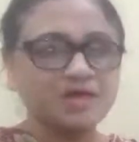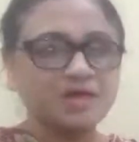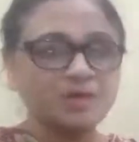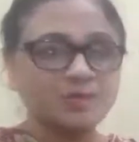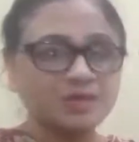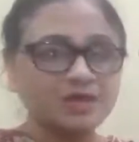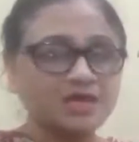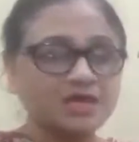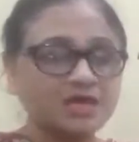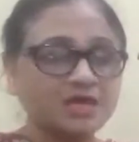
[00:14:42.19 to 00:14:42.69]

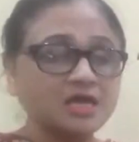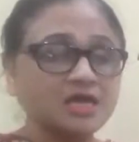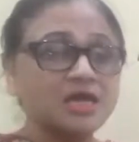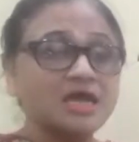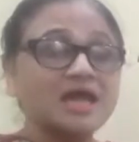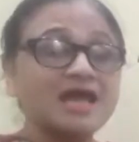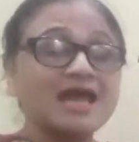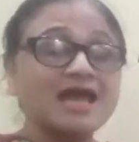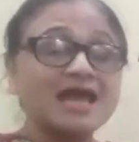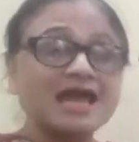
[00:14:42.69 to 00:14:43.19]
Okay,
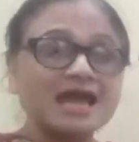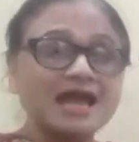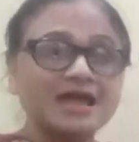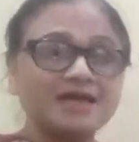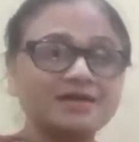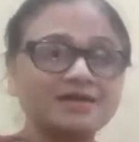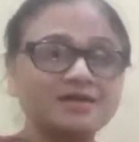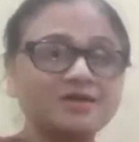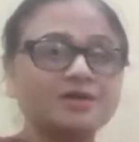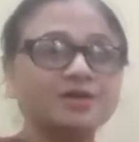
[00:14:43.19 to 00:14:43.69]

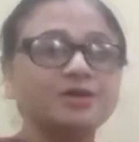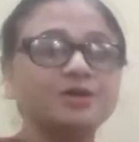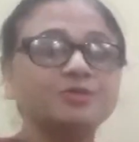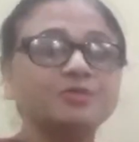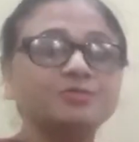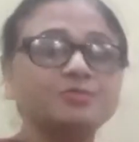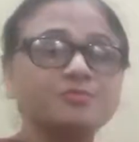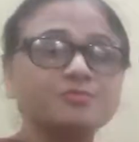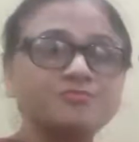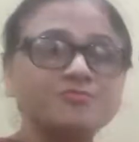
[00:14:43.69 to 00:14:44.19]
and
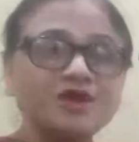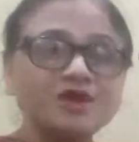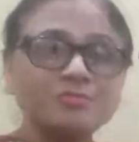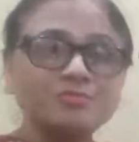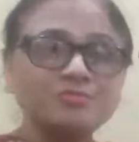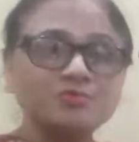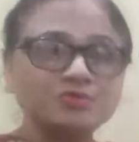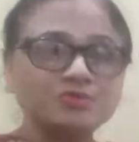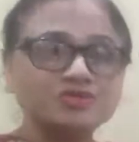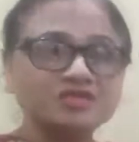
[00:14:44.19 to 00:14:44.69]

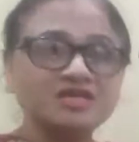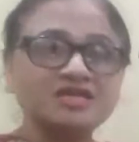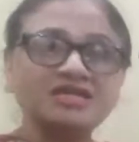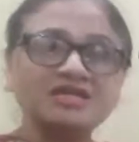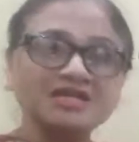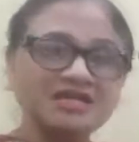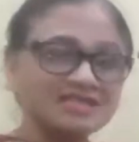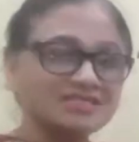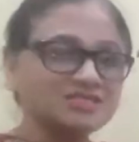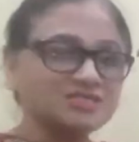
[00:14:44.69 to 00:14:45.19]
one more thing,
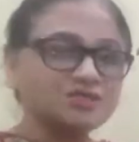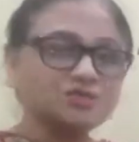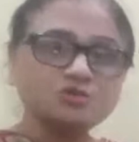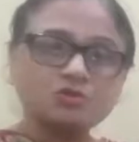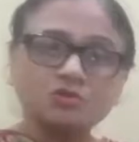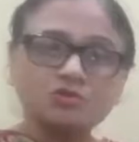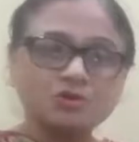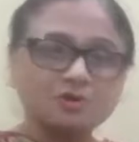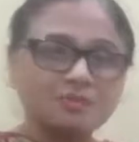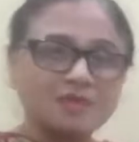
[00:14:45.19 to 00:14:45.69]
let's
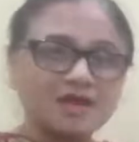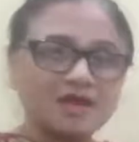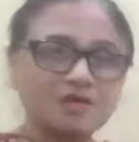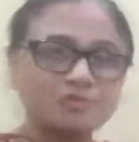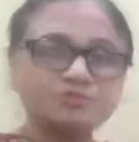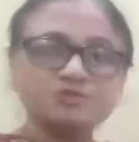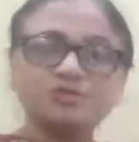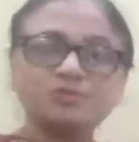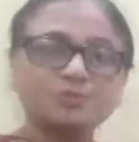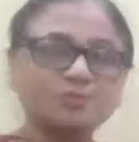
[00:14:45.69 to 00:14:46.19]
talk
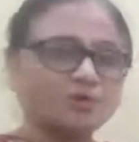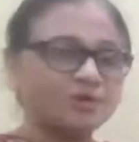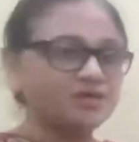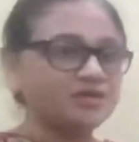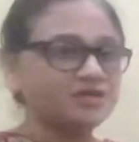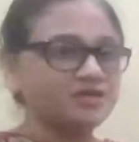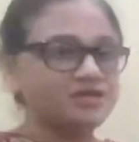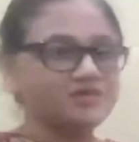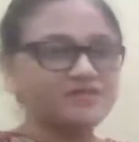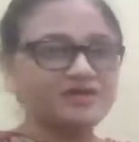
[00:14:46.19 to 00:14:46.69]
about
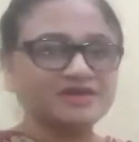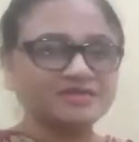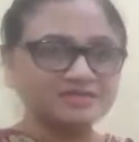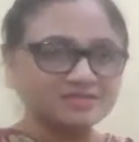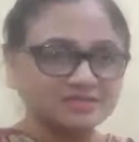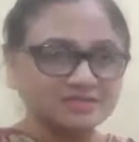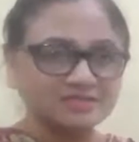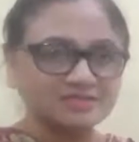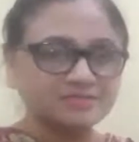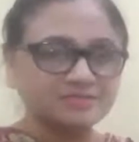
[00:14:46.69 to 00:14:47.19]
poetic
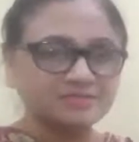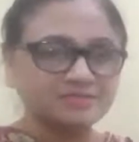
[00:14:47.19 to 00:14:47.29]
devices.